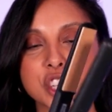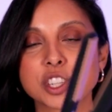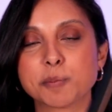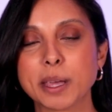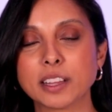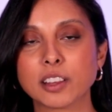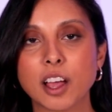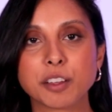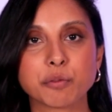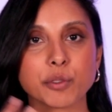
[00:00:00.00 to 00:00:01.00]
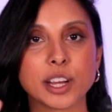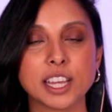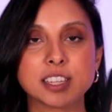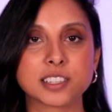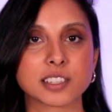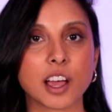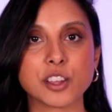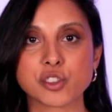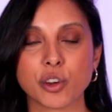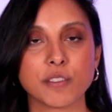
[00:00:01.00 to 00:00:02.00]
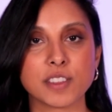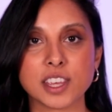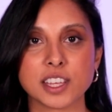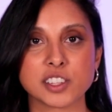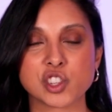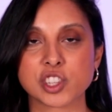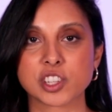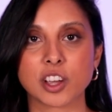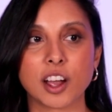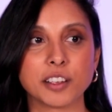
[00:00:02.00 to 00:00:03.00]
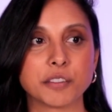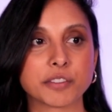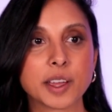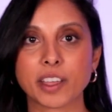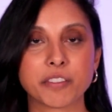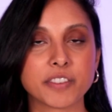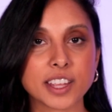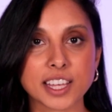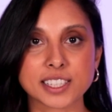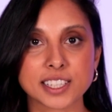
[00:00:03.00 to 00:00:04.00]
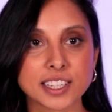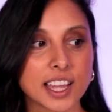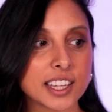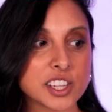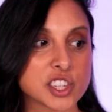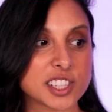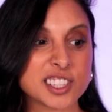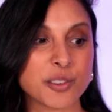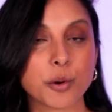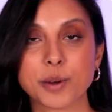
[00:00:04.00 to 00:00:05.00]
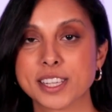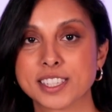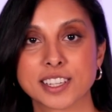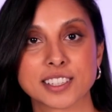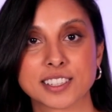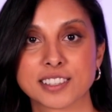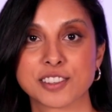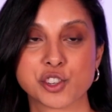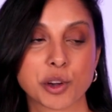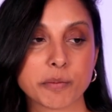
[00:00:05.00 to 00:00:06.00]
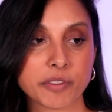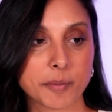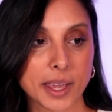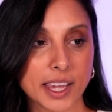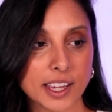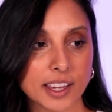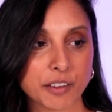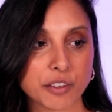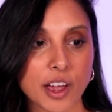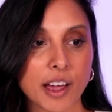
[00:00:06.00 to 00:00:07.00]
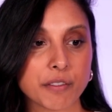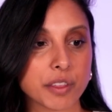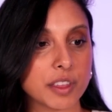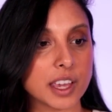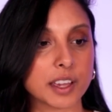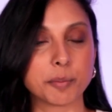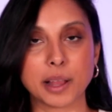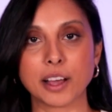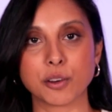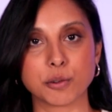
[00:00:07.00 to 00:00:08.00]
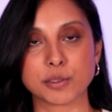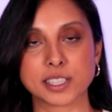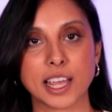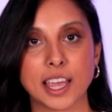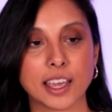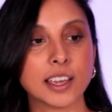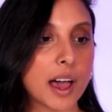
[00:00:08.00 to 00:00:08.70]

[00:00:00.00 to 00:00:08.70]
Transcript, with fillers: just been kind of redesigned over the years just to kind of finesse it and it just always does the job for me. If you have thick black coarse hair,